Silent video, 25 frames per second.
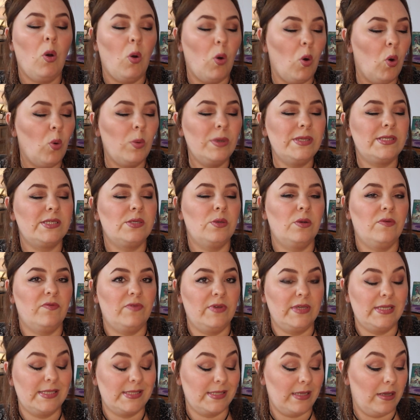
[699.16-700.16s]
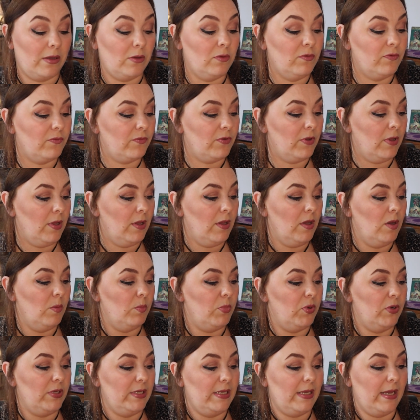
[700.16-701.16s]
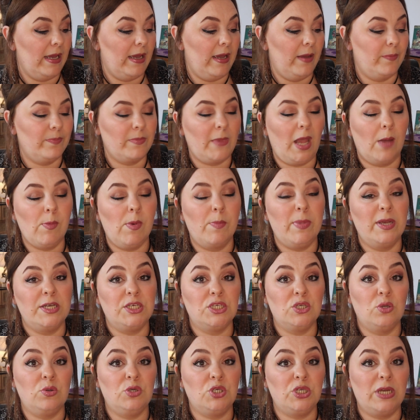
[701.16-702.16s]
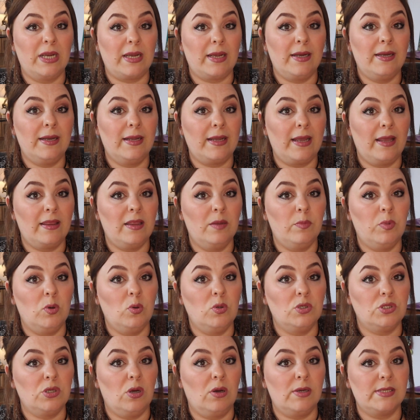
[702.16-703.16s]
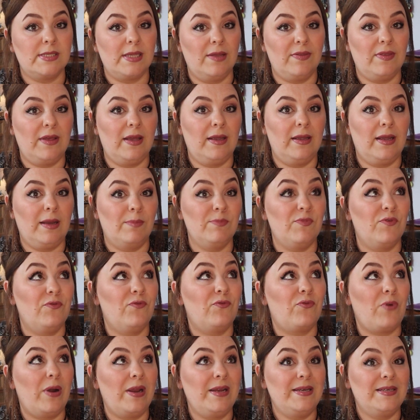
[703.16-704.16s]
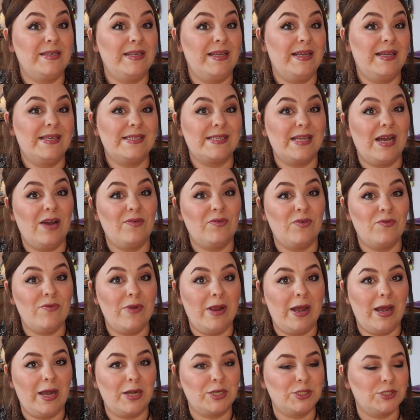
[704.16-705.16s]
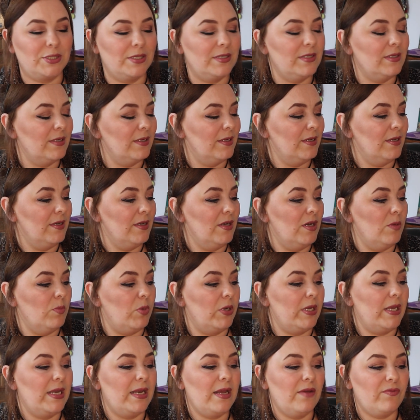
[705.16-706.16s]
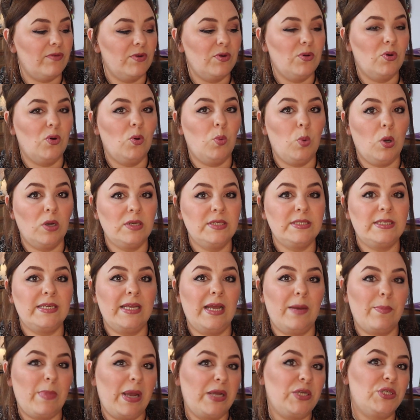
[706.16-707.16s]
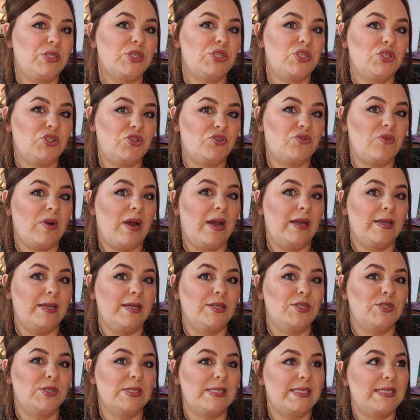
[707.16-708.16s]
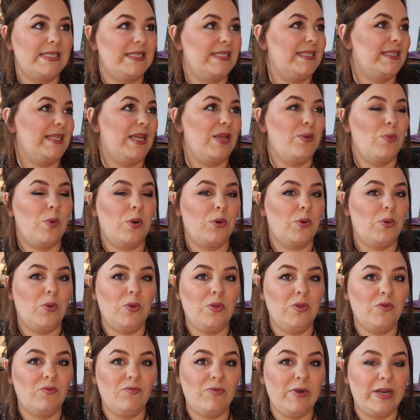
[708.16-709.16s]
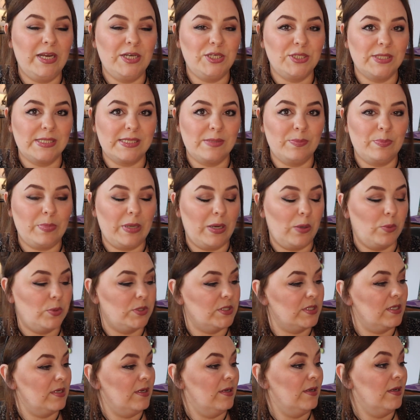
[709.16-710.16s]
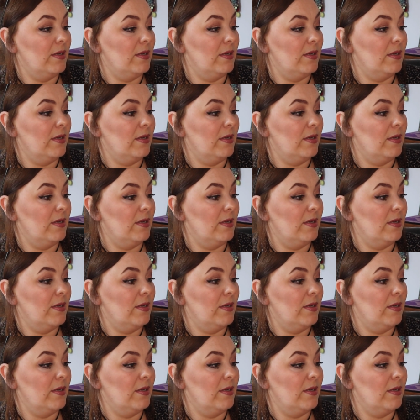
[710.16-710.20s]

Always do it for yourself. But yeah, I'm a bit too chicken to get the Botox, I think. I'm frightened in case I have a reaction. But you never know, one day I might just try it just to see what all the rage is about.